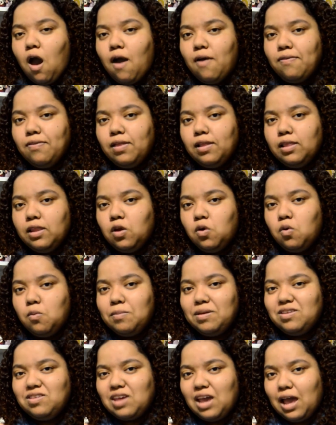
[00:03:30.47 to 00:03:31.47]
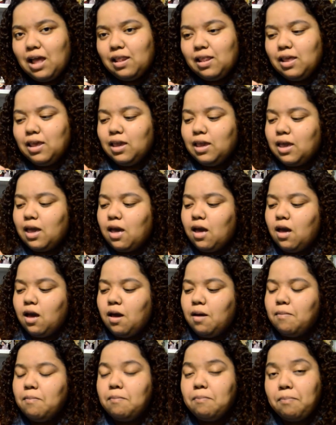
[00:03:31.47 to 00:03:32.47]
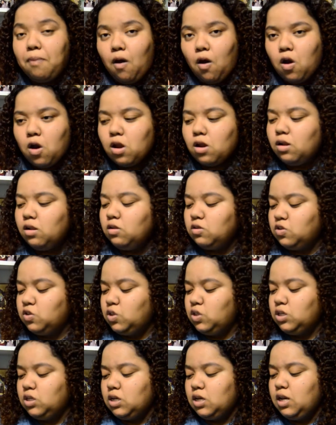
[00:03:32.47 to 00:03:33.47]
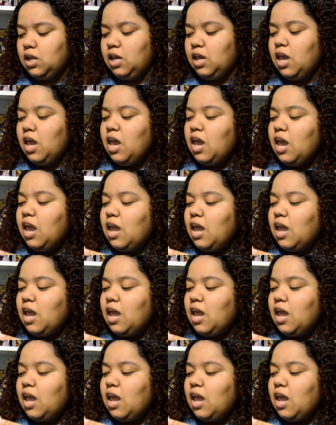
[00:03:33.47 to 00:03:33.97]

on the little metallic part. It looks stunning.